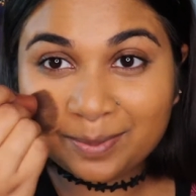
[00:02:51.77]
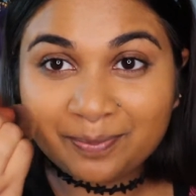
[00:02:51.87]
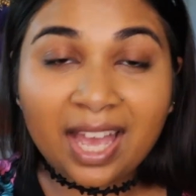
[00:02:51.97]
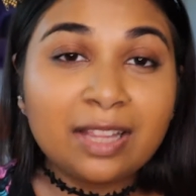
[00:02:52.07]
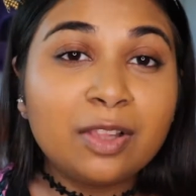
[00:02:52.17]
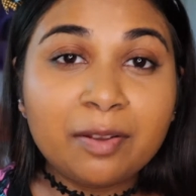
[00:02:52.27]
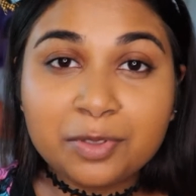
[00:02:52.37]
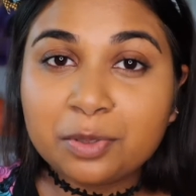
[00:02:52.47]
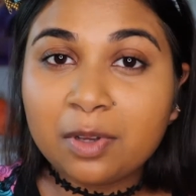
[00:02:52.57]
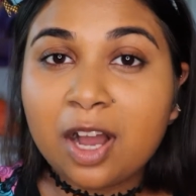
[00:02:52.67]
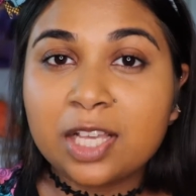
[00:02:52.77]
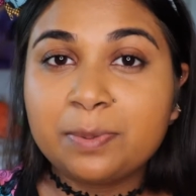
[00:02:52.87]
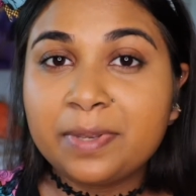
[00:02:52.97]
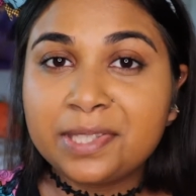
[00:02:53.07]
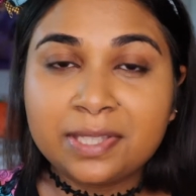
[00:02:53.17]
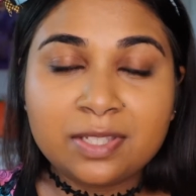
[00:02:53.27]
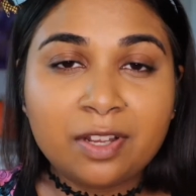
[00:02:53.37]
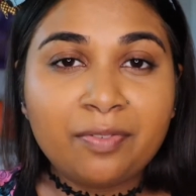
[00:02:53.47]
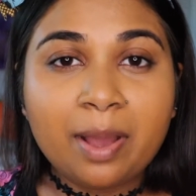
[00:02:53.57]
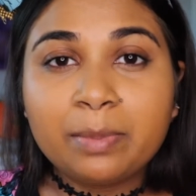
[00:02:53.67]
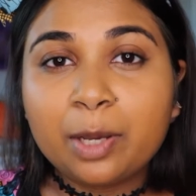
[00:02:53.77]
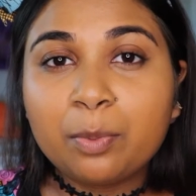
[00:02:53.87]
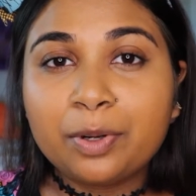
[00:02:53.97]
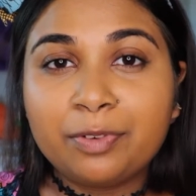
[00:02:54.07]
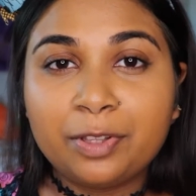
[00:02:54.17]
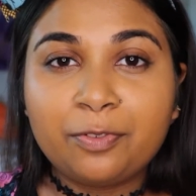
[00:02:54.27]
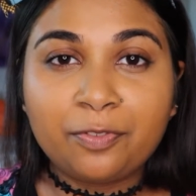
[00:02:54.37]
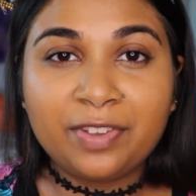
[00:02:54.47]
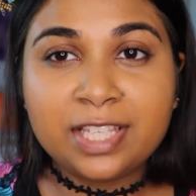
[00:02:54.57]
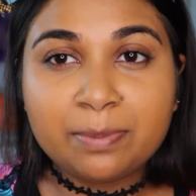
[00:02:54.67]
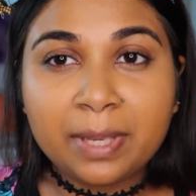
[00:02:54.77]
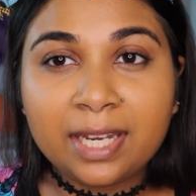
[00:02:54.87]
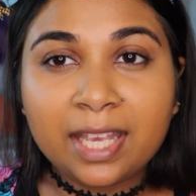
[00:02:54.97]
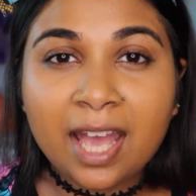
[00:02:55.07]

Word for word: I love doing cosplays and stuff. I'm not one really for face painting.